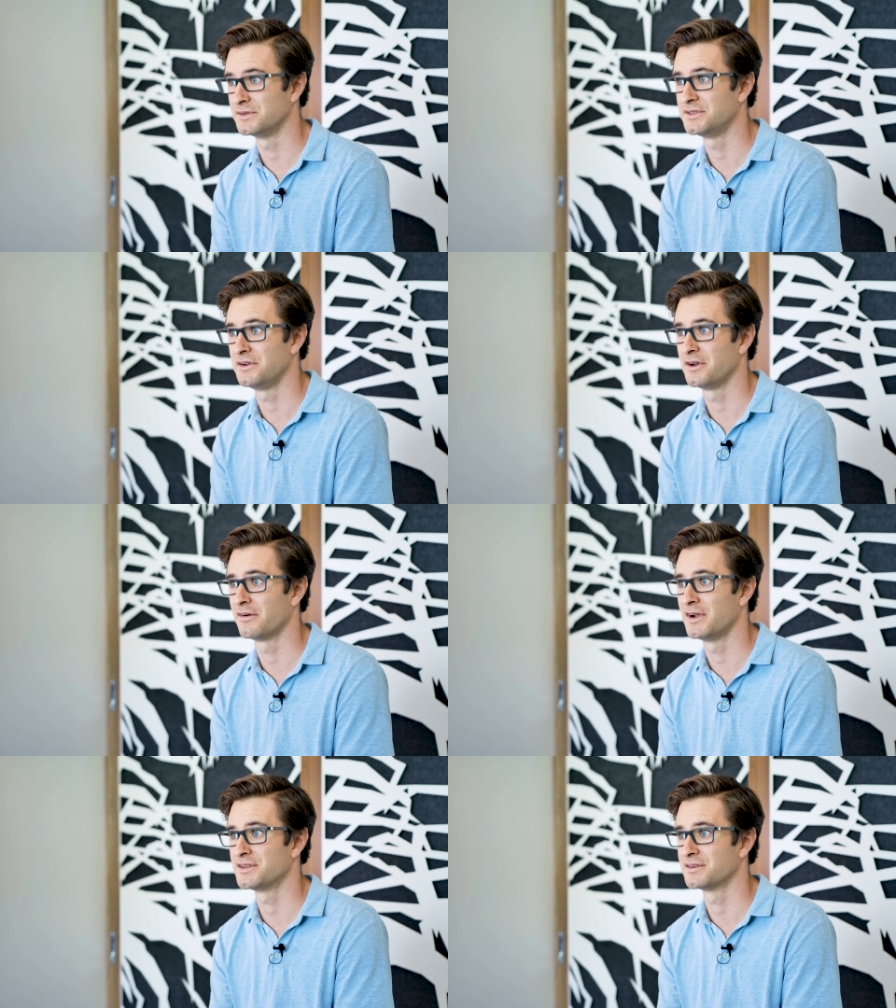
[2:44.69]

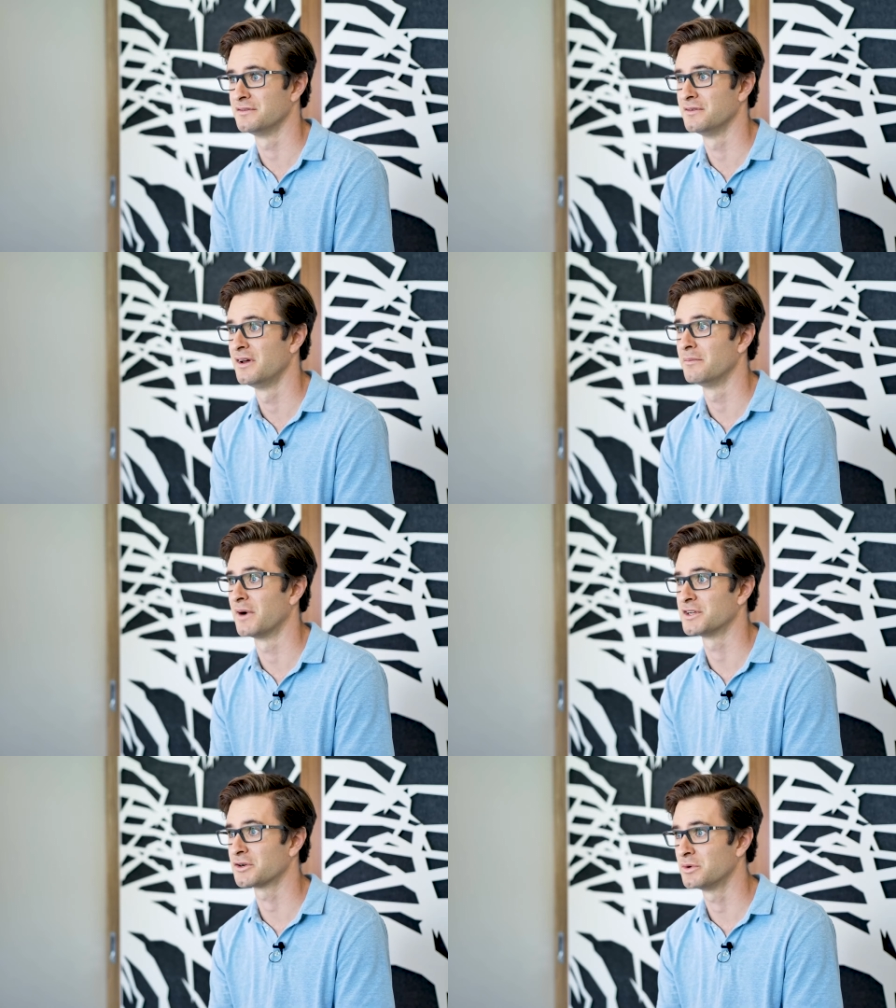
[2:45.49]
deterioration
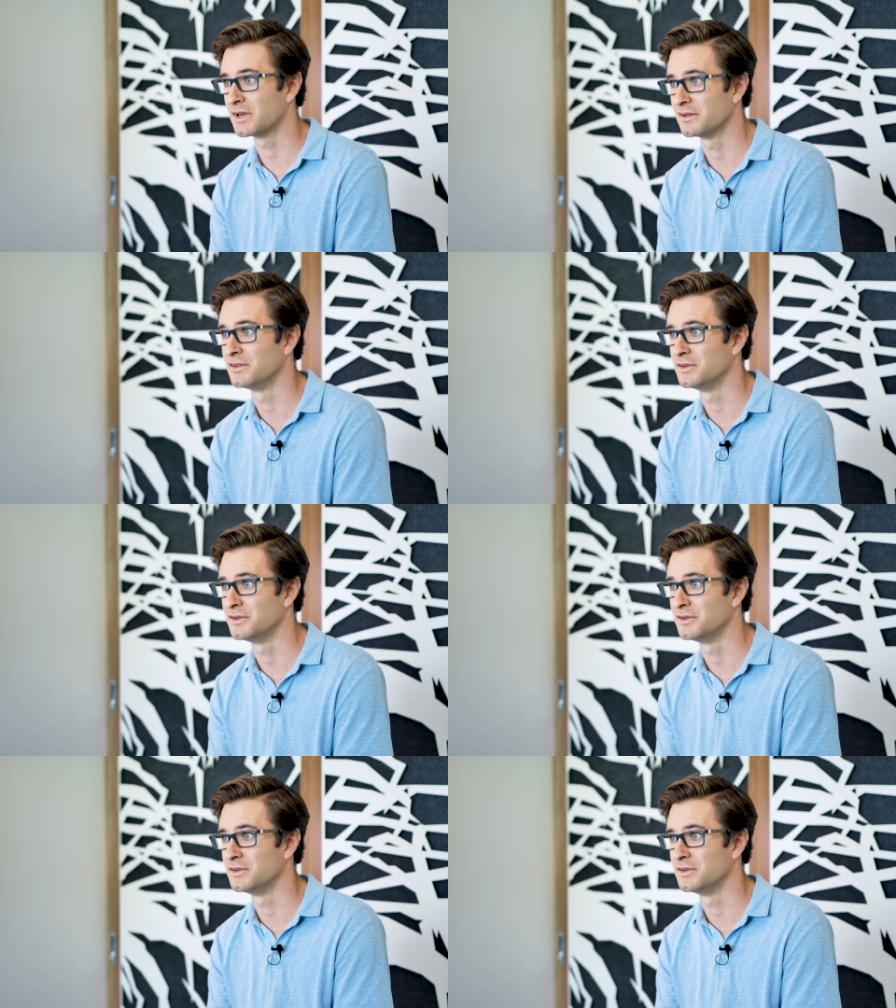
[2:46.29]
much quicker than